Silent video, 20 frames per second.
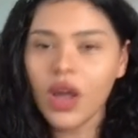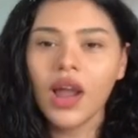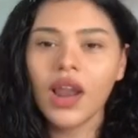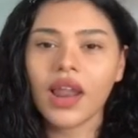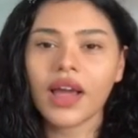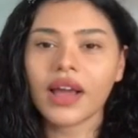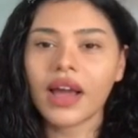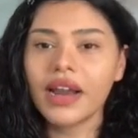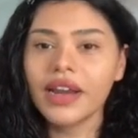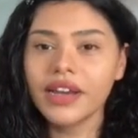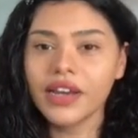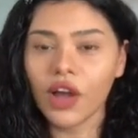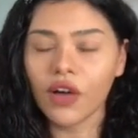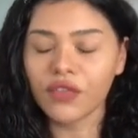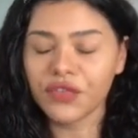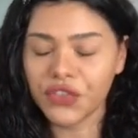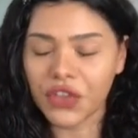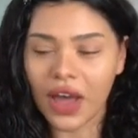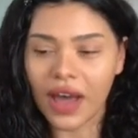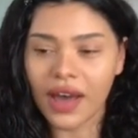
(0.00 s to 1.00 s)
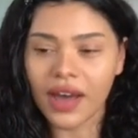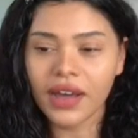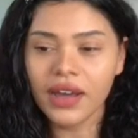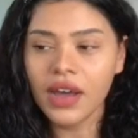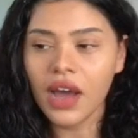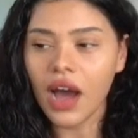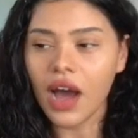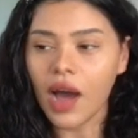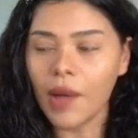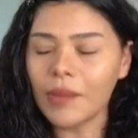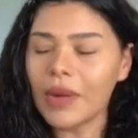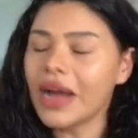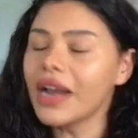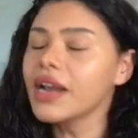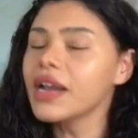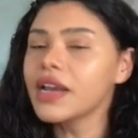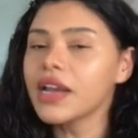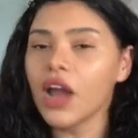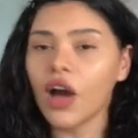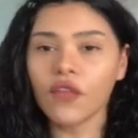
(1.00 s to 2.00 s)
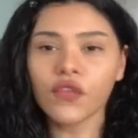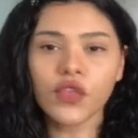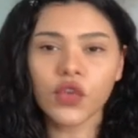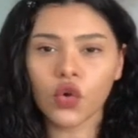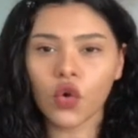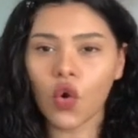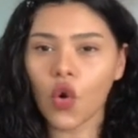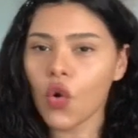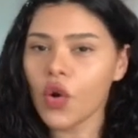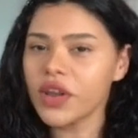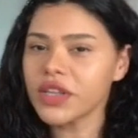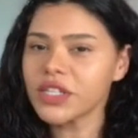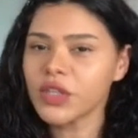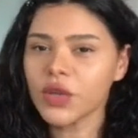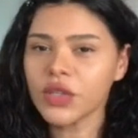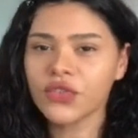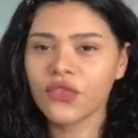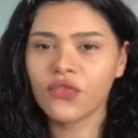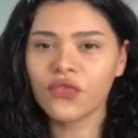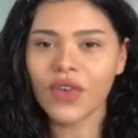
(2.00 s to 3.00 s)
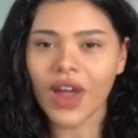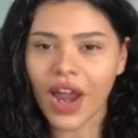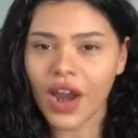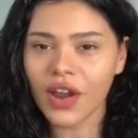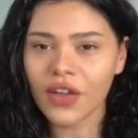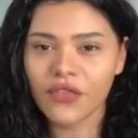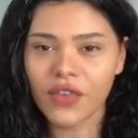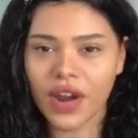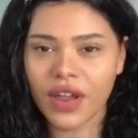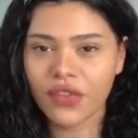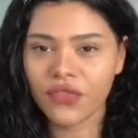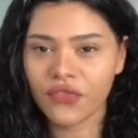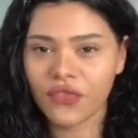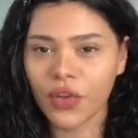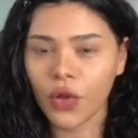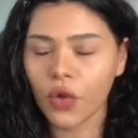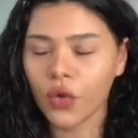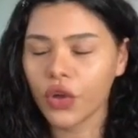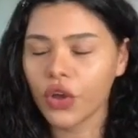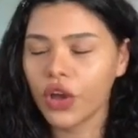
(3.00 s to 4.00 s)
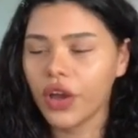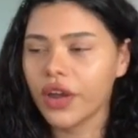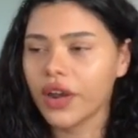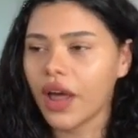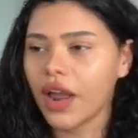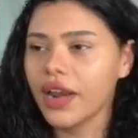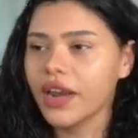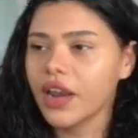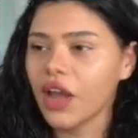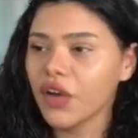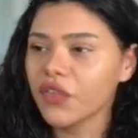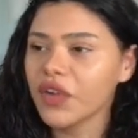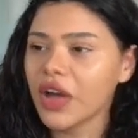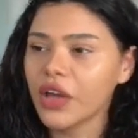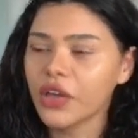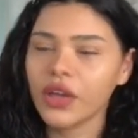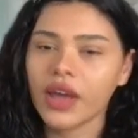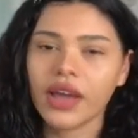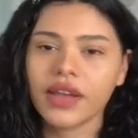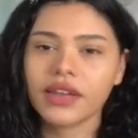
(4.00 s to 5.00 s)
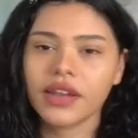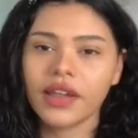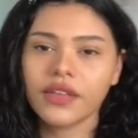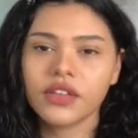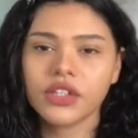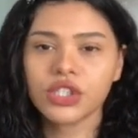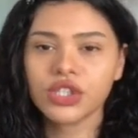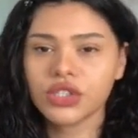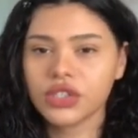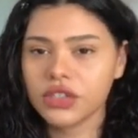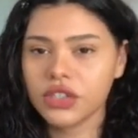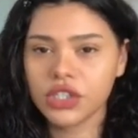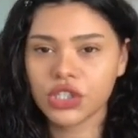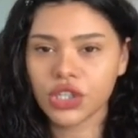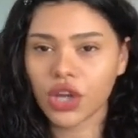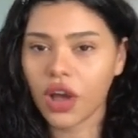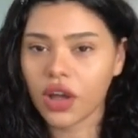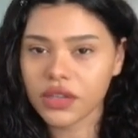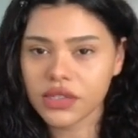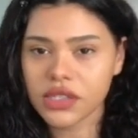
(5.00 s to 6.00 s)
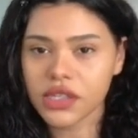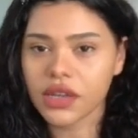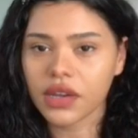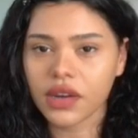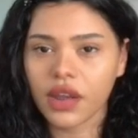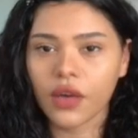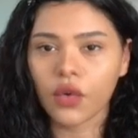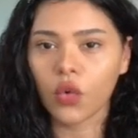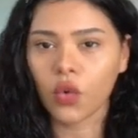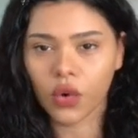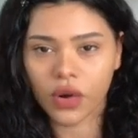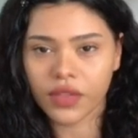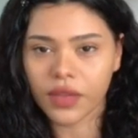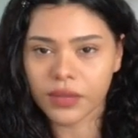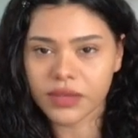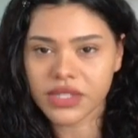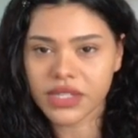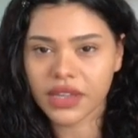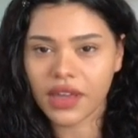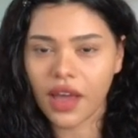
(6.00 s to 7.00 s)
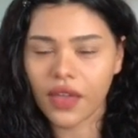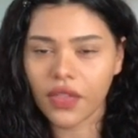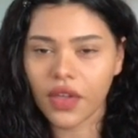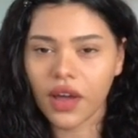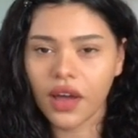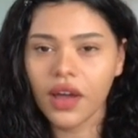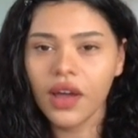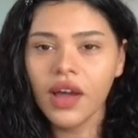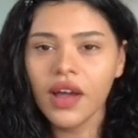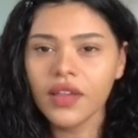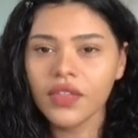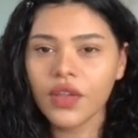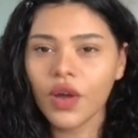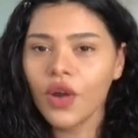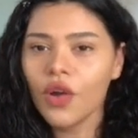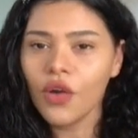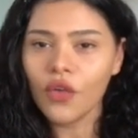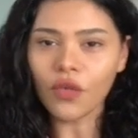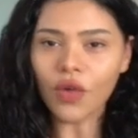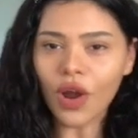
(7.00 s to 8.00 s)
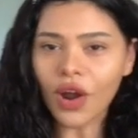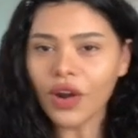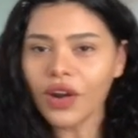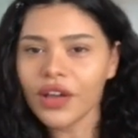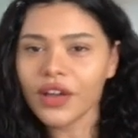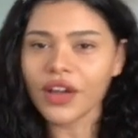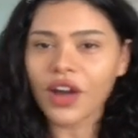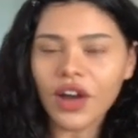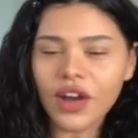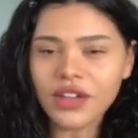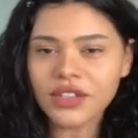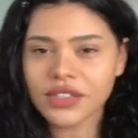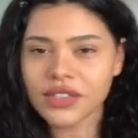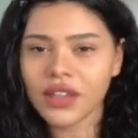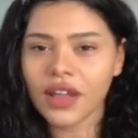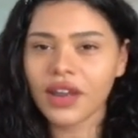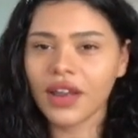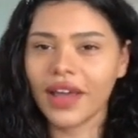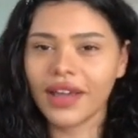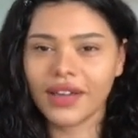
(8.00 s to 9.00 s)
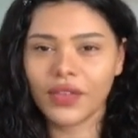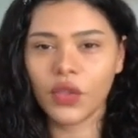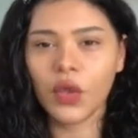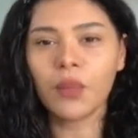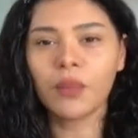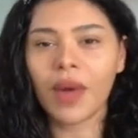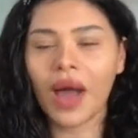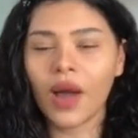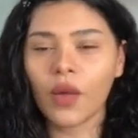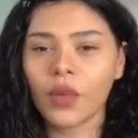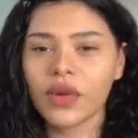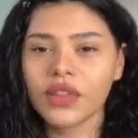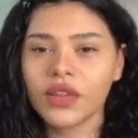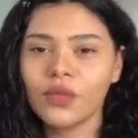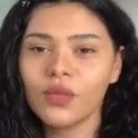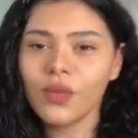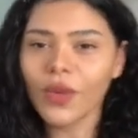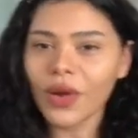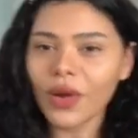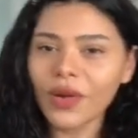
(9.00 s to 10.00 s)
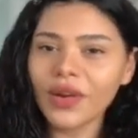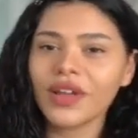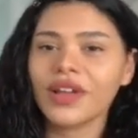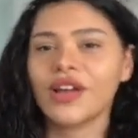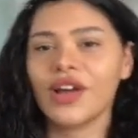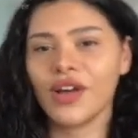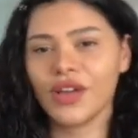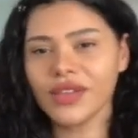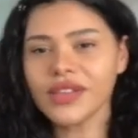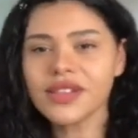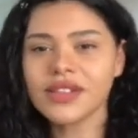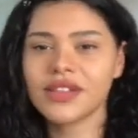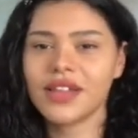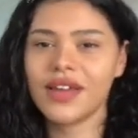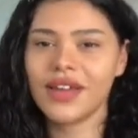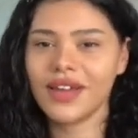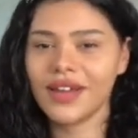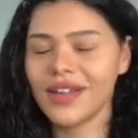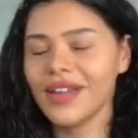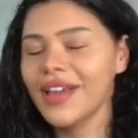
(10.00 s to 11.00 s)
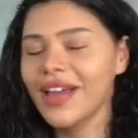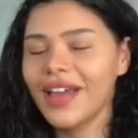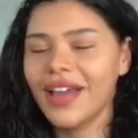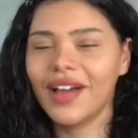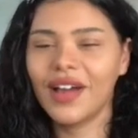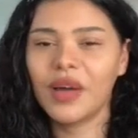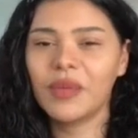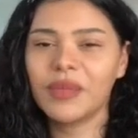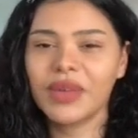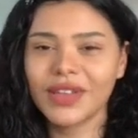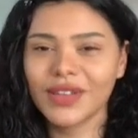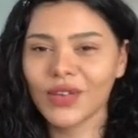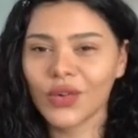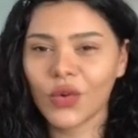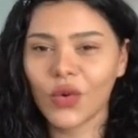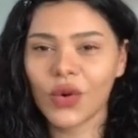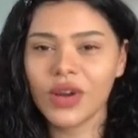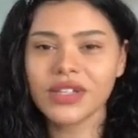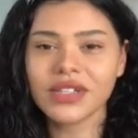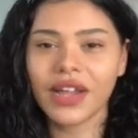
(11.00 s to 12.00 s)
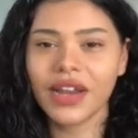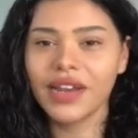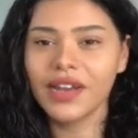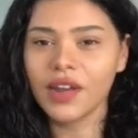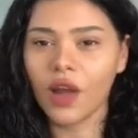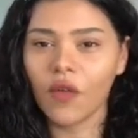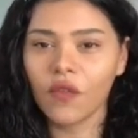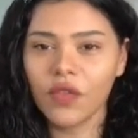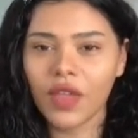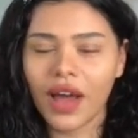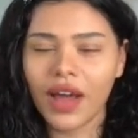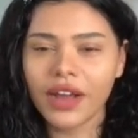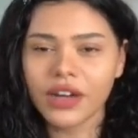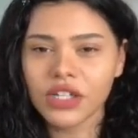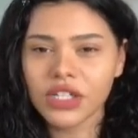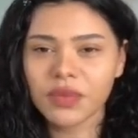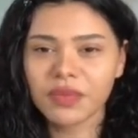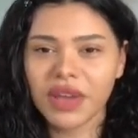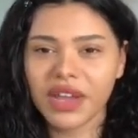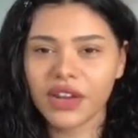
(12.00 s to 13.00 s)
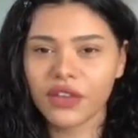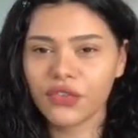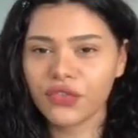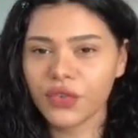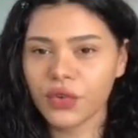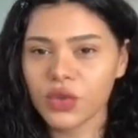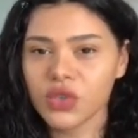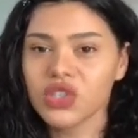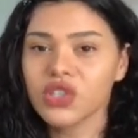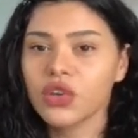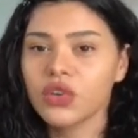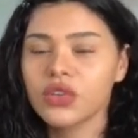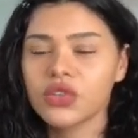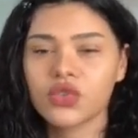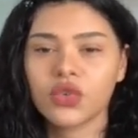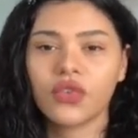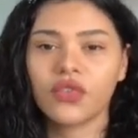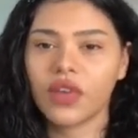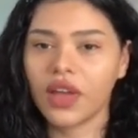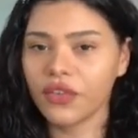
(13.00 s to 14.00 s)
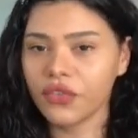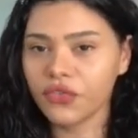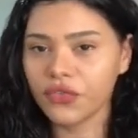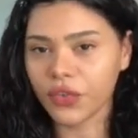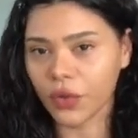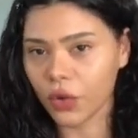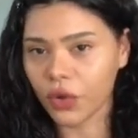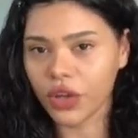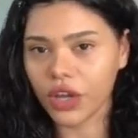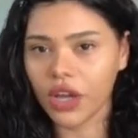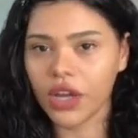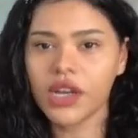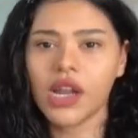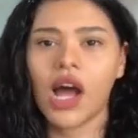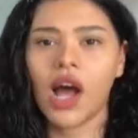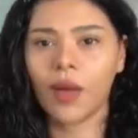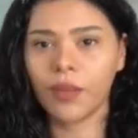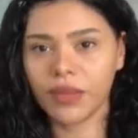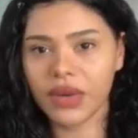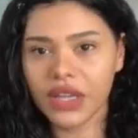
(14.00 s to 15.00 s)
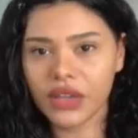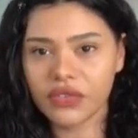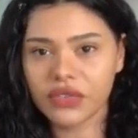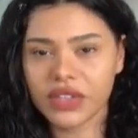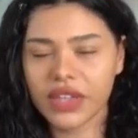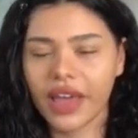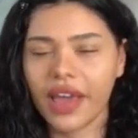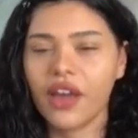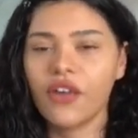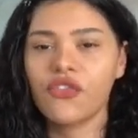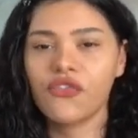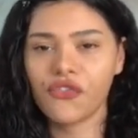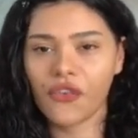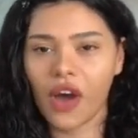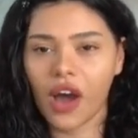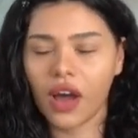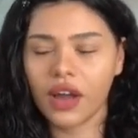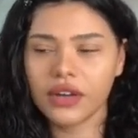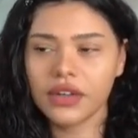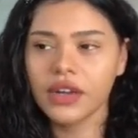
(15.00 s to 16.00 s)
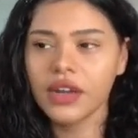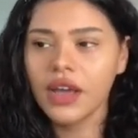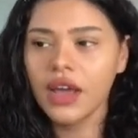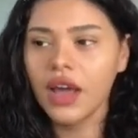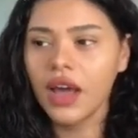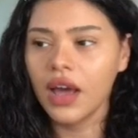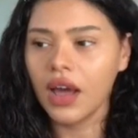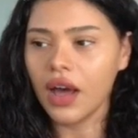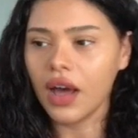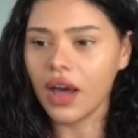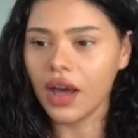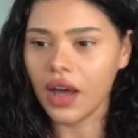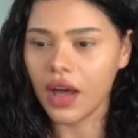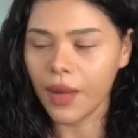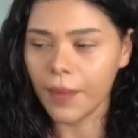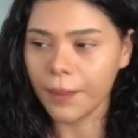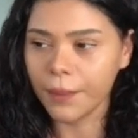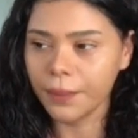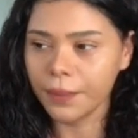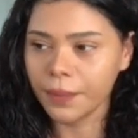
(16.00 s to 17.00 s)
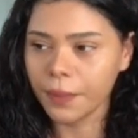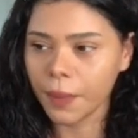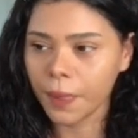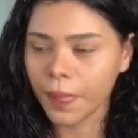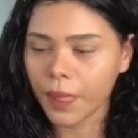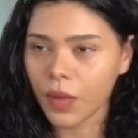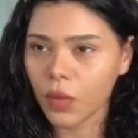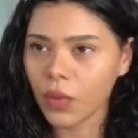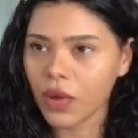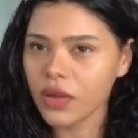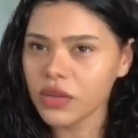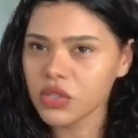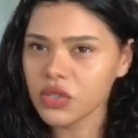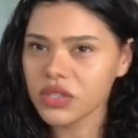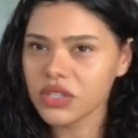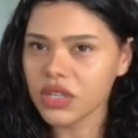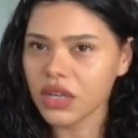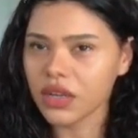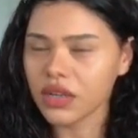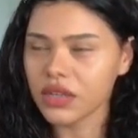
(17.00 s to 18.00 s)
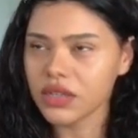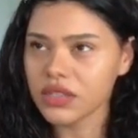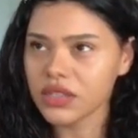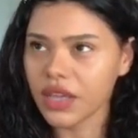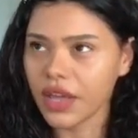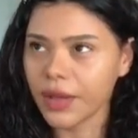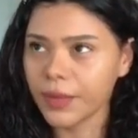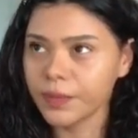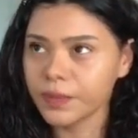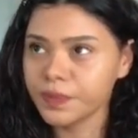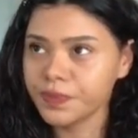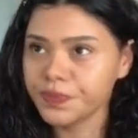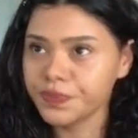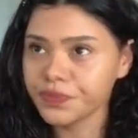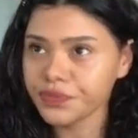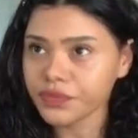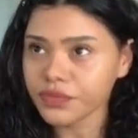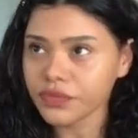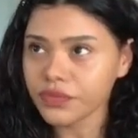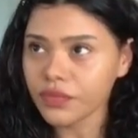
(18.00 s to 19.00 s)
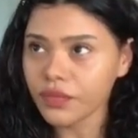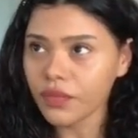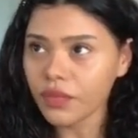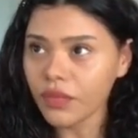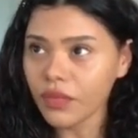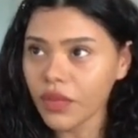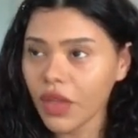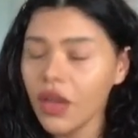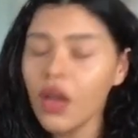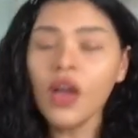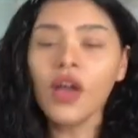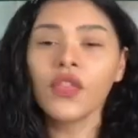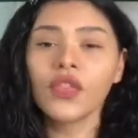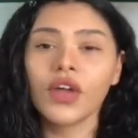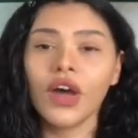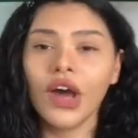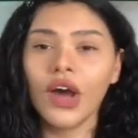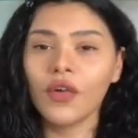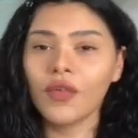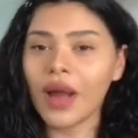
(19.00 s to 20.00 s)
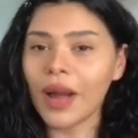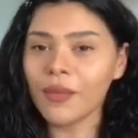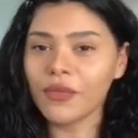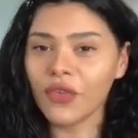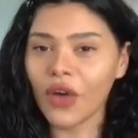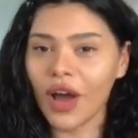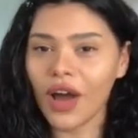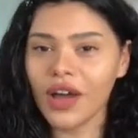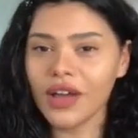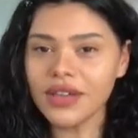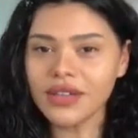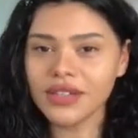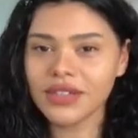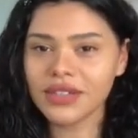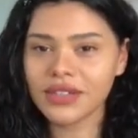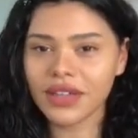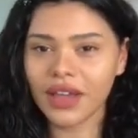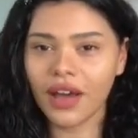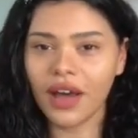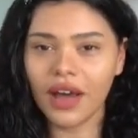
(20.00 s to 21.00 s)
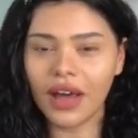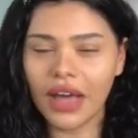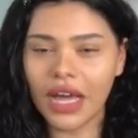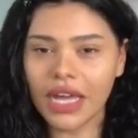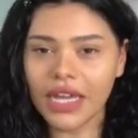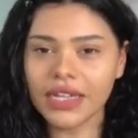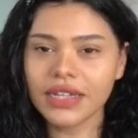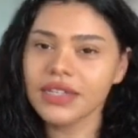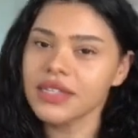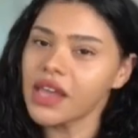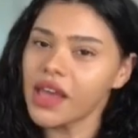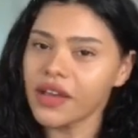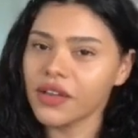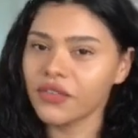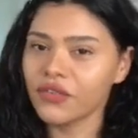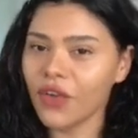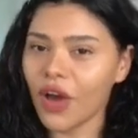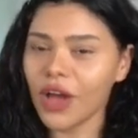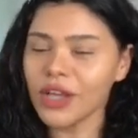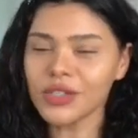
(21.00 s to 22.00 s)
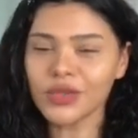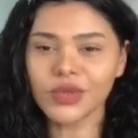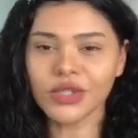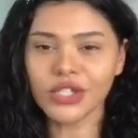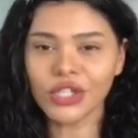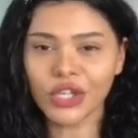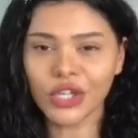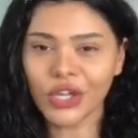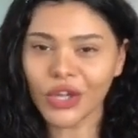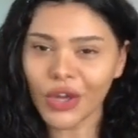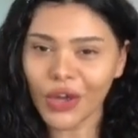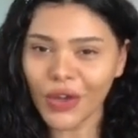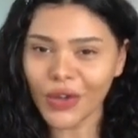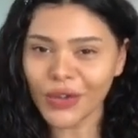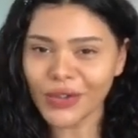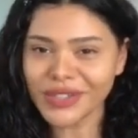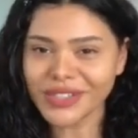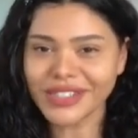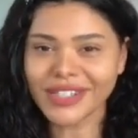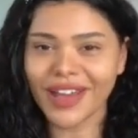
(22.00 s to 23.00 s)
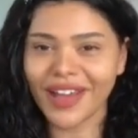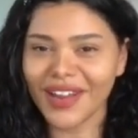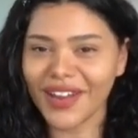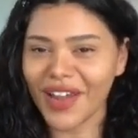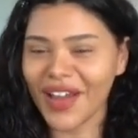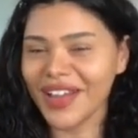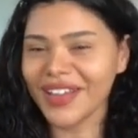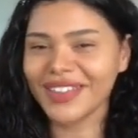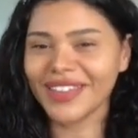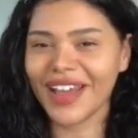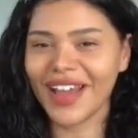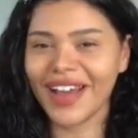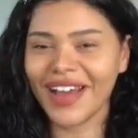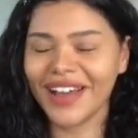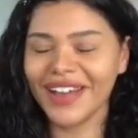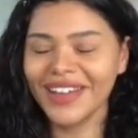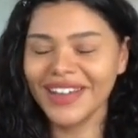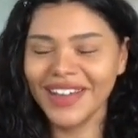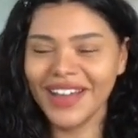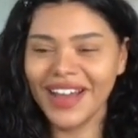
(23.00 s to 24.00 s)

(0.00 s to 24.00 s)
like I love that. Um, I love the chorus. It was very, very feel good. I love how you had like the, the chanting, like all of them together. The roller coaster, like in the back with the roller coaster um, in the chorus. I love that. It just made it feel so sort of like feel good, uplifting, fun. Um, what else was I gonna say? The rap verse uh, in the second verse was cute. I like that.